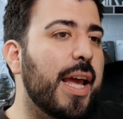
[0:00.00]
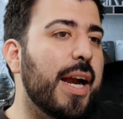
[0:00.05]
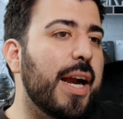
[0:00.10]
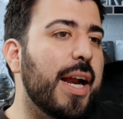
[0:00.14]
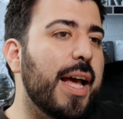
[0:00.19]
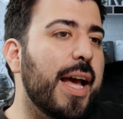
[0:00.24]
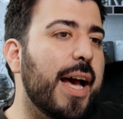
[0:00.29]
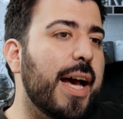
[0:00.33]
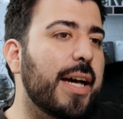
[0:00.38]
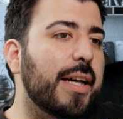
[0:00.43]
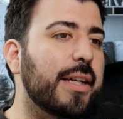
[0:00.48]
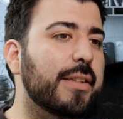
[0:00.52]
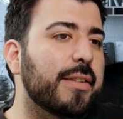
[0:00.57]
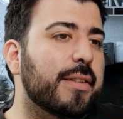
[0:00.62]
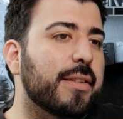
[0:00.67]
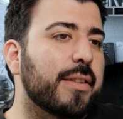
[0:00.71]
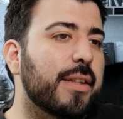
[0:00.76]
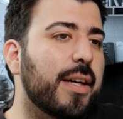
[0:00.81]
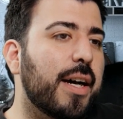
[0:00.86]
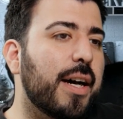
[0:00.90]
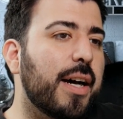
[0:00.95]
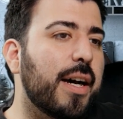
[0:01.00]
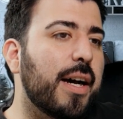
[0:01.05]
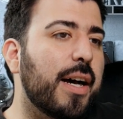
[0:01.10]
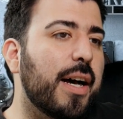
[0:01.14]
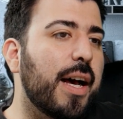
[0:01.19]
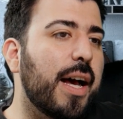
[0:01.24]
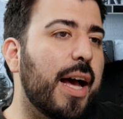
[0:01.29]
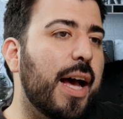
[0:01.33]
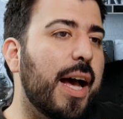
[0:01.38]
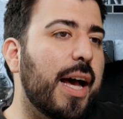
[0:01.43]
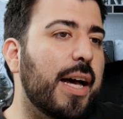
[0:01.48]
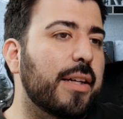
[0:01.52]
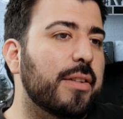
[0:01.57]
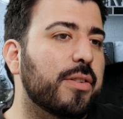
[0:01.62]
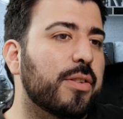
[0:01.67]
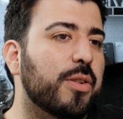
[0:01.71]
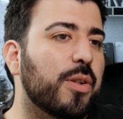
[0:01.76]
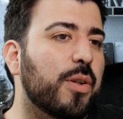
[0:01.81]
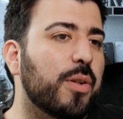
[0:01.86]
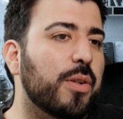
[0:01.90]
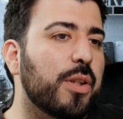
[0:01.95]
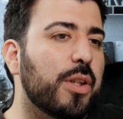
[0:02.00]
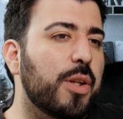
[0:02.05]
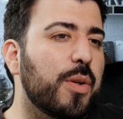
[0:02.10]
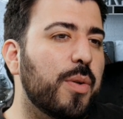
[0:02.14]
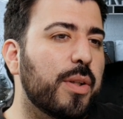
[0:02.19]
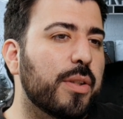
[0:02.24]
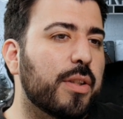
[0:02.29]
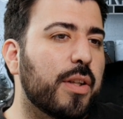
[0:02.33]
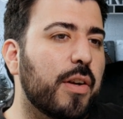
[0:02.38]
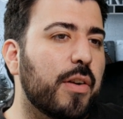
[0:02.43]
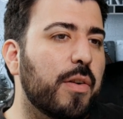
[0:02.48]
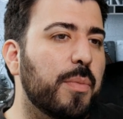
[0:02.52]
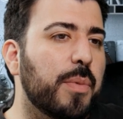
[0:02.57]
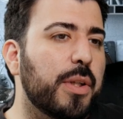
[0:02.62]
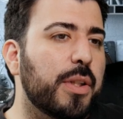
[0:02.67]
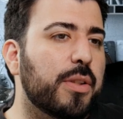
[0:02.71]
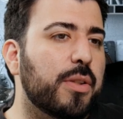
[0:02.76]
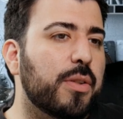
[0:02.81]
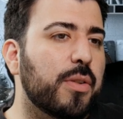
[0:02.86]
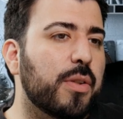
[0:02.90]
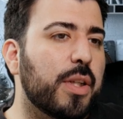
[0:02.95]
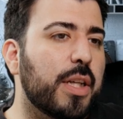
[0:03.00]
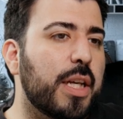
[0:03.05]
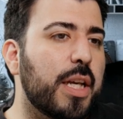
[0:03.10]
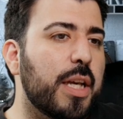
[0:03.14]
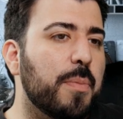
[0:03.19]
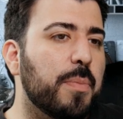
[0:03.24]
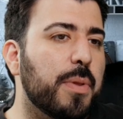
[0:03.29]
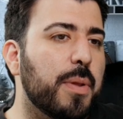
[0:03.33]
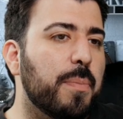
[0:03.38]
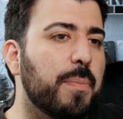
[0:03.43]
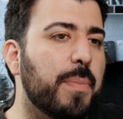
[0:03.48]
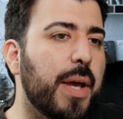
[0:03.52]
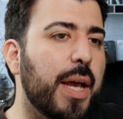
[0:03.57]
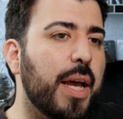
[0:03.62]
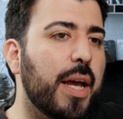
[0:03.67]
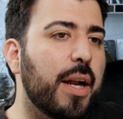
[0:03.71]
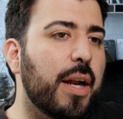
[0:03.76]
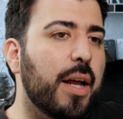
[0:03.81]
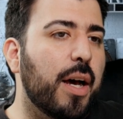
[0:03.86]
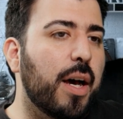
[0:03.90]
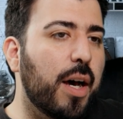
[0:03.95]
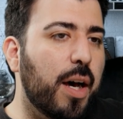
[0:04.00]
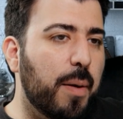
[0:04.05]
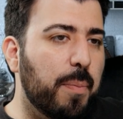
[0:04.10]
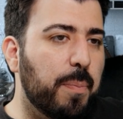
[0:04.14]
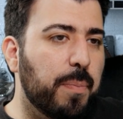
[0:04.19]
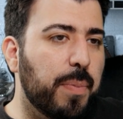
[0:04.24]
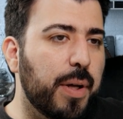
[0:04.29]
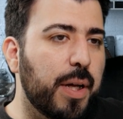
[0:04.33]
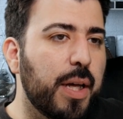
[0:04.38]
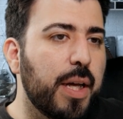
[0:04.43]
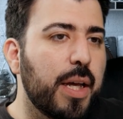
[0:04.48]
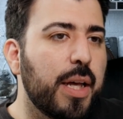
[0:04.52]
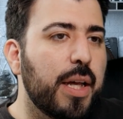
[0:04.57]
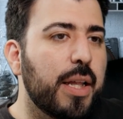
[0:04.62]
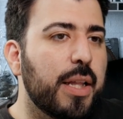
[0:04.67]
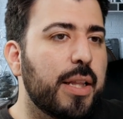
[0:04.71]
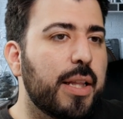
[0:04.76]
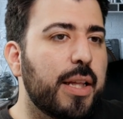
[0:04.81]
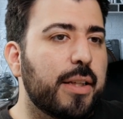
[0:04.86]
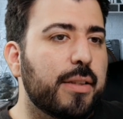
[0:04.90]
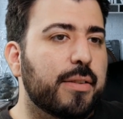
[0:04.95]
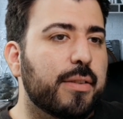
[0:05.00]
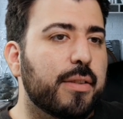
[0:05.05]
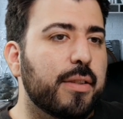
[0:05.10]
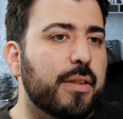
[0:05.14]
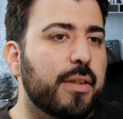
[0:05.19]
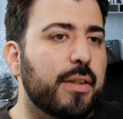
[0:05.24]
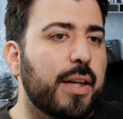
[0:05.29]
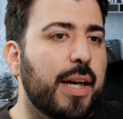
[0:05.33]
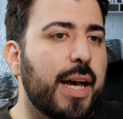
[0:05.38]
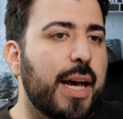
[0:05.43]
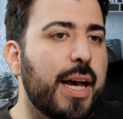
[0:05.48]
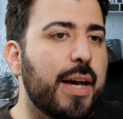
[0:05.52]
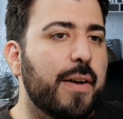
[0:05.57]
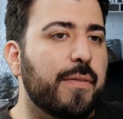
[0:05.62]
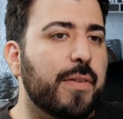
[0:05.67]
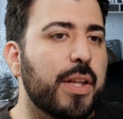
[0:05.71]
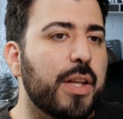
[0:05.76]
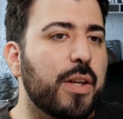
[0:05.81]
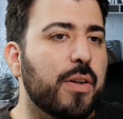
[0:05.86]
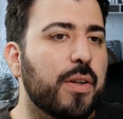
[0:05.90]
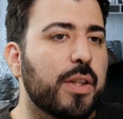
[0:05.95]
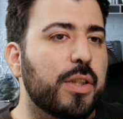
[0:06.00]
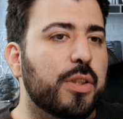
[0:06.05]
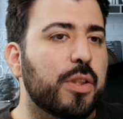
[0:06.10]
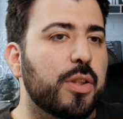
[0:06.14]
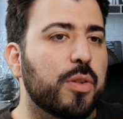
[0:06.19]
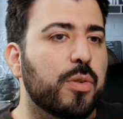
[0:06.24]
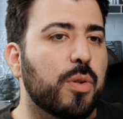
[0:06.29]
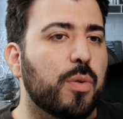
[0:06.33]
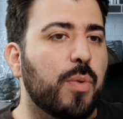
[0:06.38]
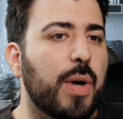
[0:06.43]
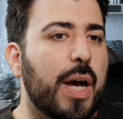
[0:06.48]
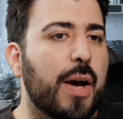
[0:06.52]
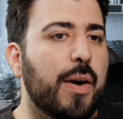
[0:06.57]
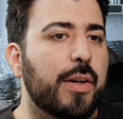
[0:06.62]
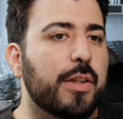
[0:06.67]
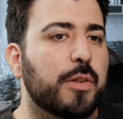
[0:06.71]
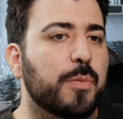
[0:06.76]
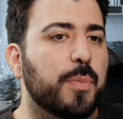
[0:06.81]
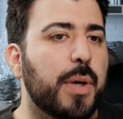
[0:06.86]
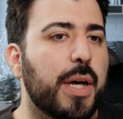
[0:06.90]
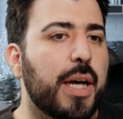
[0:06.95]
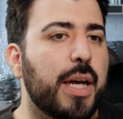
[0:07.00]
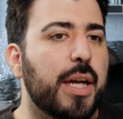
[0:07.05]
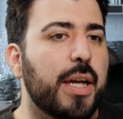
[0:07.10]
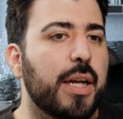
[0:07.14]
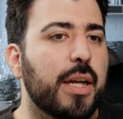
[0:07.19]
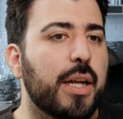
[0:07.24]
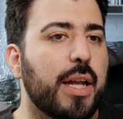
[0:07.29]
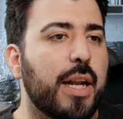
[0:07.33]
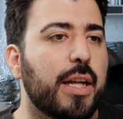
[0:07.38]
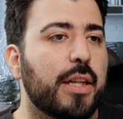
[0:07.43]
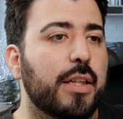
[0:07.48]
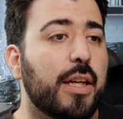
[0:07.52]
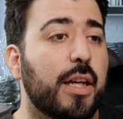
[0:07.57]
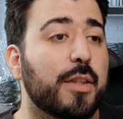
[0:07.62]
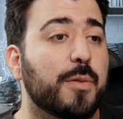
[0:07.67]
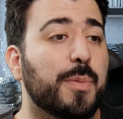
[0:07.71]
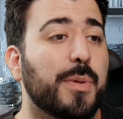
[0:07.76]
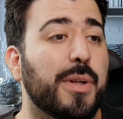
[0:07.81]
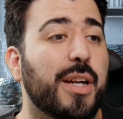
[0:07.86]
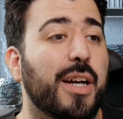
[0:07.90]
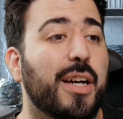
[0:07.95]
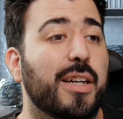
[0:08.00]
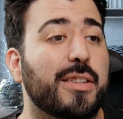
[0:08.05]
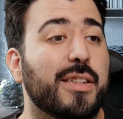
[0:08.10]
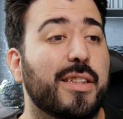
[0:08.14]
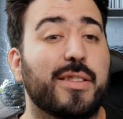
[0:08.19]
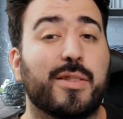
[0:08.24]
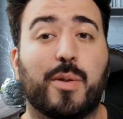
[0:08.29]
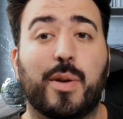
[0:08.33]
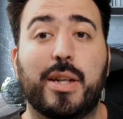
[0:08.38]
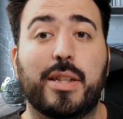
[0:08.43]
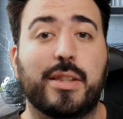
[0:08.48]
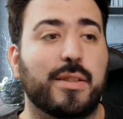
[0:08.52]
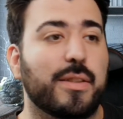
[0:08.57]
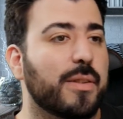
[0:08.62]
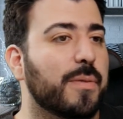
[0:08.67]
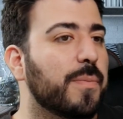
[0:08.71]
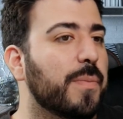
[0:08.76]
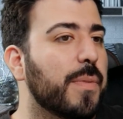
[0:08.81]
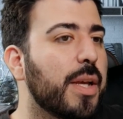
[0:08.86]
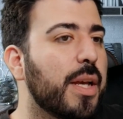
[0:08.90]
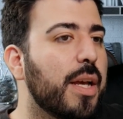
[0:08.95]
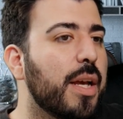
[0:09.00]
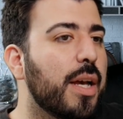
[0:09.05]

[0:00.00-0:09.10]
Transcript: Canada has uh, has told the U.S. government to keep the ban up. They still have legal issues with Huawei spying and espionage. That's crazy.